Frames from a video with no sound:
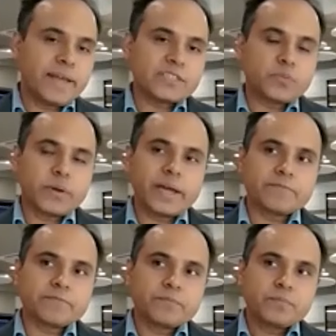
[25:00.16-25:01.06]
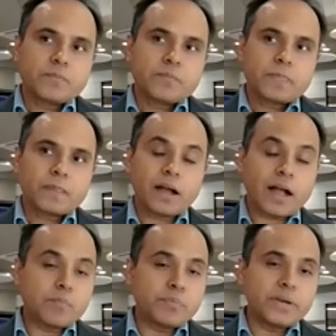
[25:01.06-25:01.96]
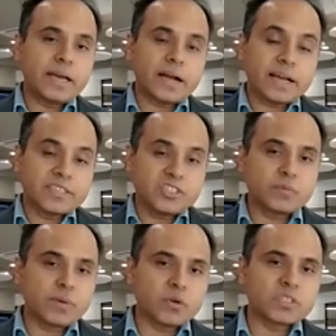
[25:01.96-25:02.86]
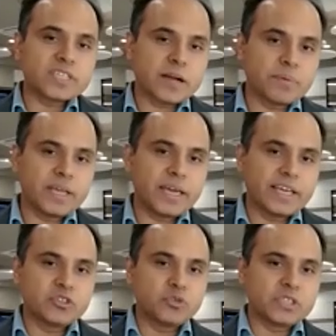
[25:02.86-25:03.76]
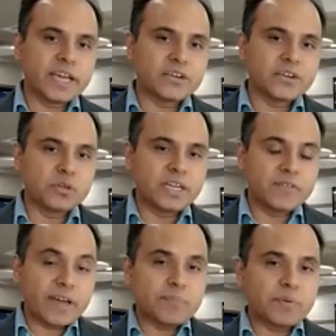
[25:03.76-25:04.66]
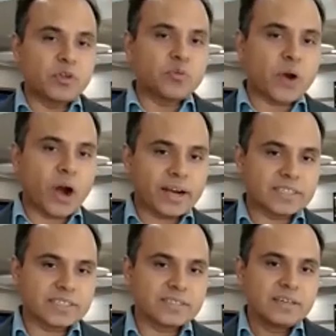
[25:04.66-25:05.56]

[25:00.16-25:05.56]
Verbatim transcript: where a company, a consumer goods company is using it to develop new products.